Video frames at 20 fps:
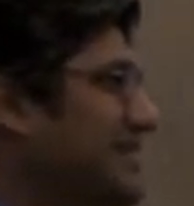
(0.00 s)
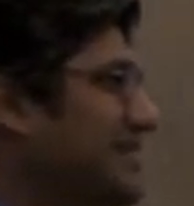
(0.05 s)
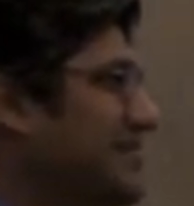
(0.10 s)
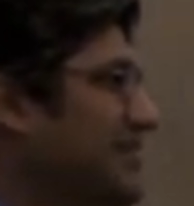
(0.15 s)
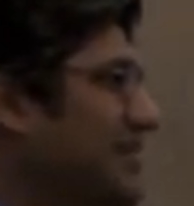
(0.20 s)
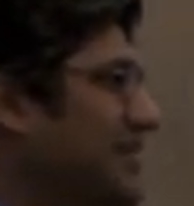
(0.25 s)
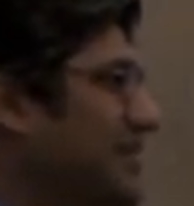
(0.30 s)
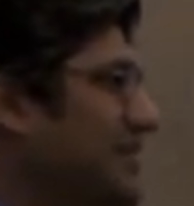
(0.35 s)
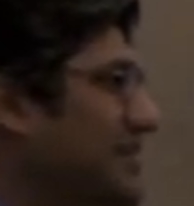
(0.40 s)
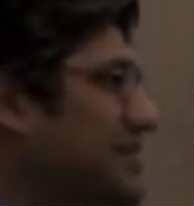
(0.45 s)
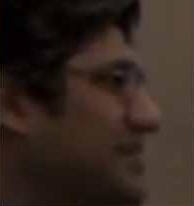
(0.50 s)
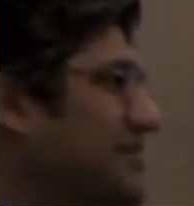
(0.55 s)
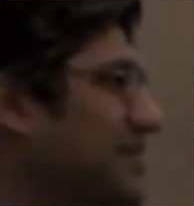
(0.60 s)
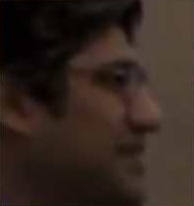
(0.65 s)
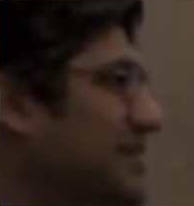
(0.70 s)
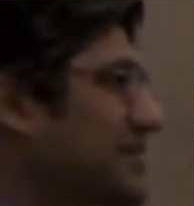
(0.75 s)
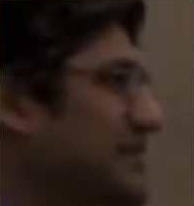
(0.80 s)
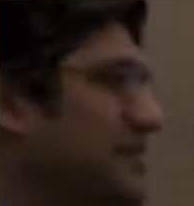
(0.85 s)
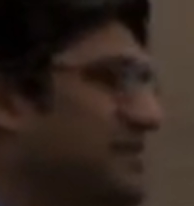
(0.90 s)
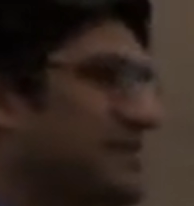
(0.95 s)
the building
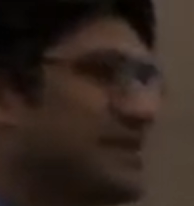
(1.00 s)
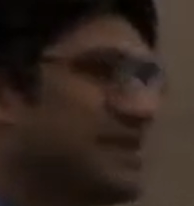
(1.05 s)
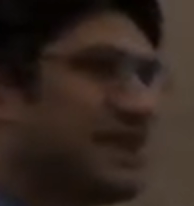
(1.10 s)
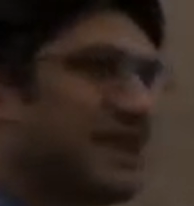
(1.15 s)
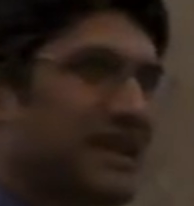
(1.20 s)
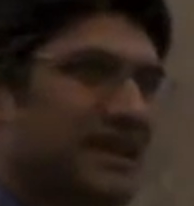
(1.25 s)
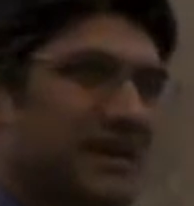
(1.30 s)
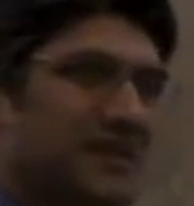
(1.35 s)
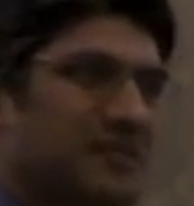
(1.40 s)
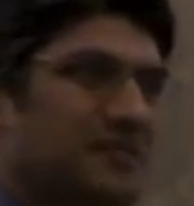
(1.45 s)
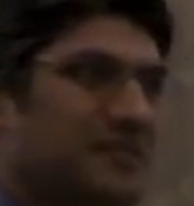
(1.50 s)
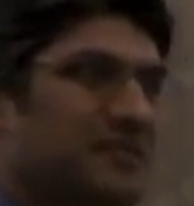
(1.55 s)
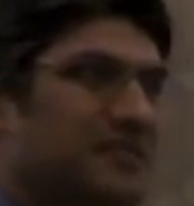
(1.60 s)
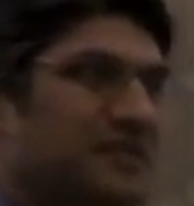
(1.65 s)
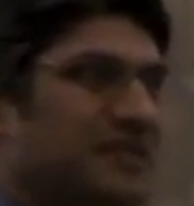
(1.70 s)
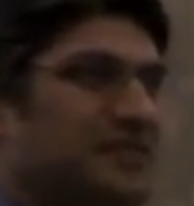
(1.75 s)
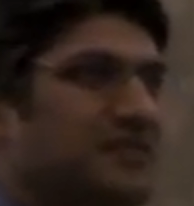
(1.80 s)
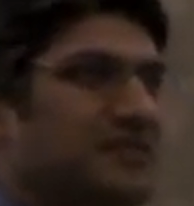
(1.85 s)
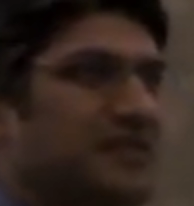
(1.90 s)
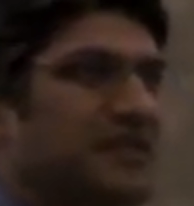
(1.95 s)
inspector wasn't going to help them
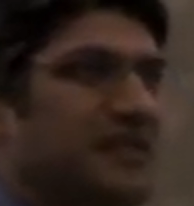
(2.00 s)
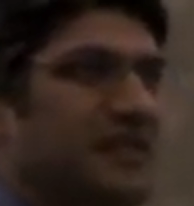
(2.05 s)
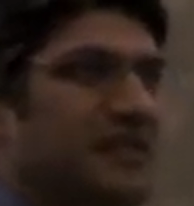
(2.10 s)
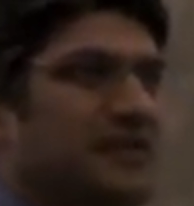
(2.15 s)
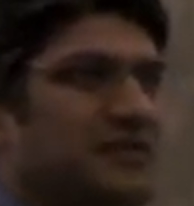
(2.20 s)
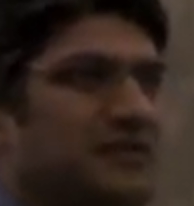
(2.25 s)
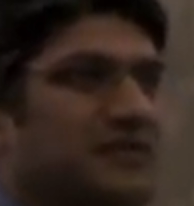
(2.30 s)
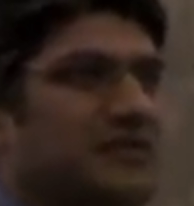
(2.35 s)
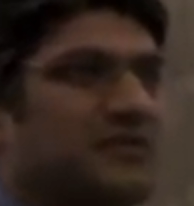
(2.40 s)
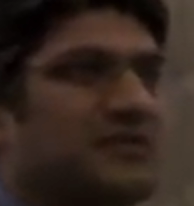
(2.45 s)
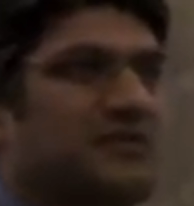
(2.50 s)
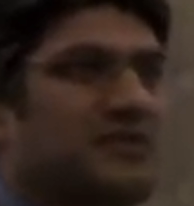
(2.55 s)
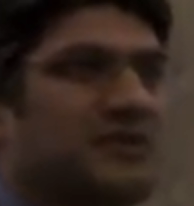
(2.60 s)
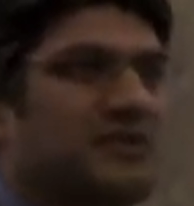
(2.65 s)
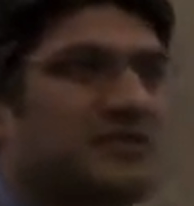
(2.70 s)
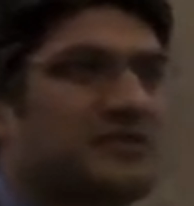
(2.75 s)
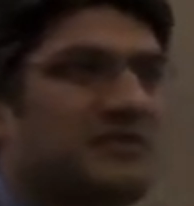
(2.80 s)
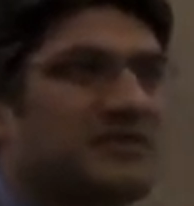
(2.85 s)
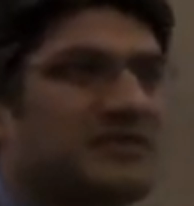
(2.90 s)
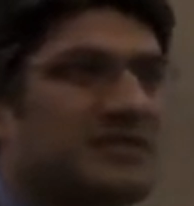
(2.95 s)
with this, or the electrical
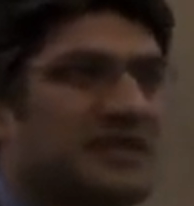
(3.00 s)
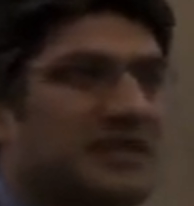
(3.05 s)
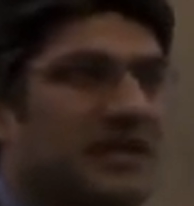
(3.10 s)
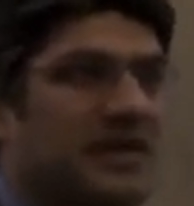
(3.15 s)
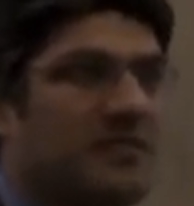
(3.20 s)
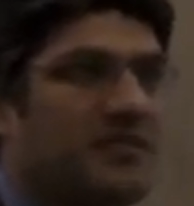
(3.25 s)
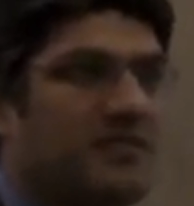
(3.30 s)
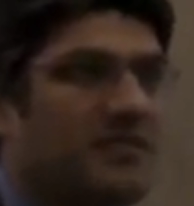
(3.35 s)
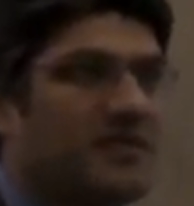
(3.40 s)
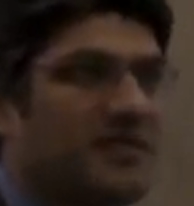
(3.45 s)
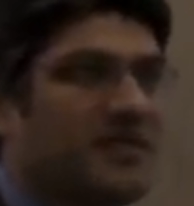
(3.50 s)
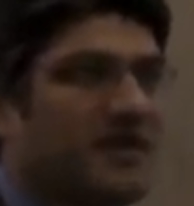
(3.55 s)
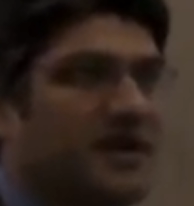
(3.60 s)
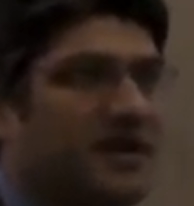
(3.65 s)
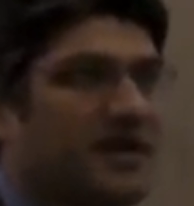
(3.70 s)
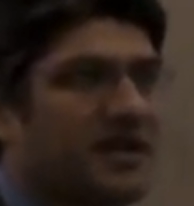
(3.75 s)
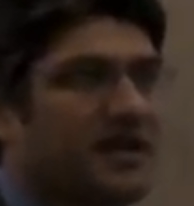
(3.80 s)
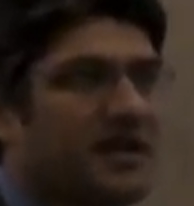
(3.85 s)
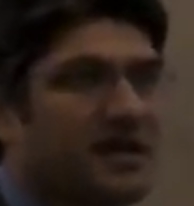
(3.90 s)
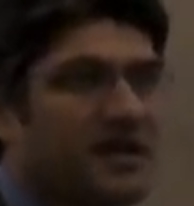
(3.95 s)
inspector wasn't going to help them with
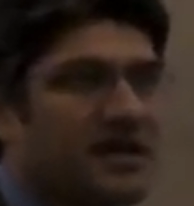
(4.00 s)
that.